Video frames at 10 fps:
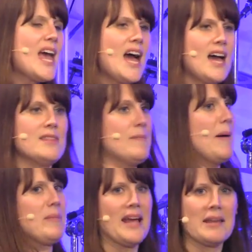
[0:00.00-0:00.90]
and there
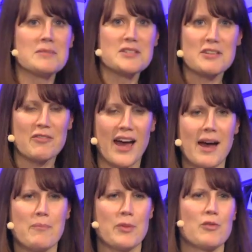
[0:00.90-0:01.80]
might be elements of
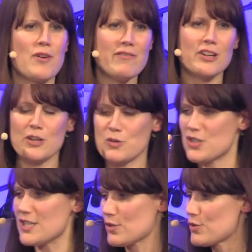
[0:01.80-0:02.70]
that, but the revolution
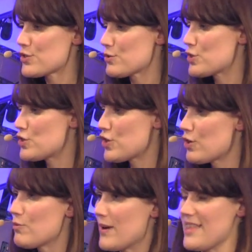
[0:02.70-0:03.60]
is also to
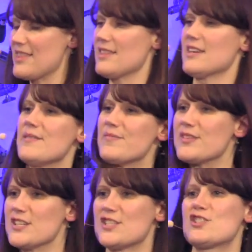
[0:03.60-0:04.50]
do with the,
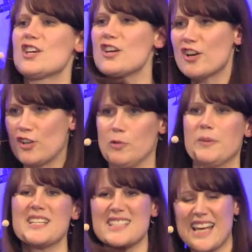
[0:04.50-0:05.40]
the circle,
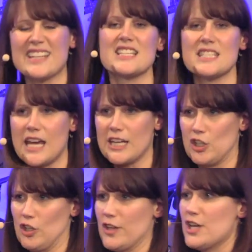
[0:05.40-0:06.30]
but it's like the
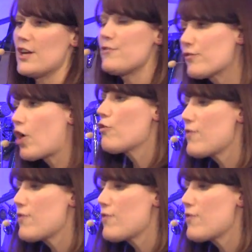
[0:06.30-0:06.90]
cycle. If you've got a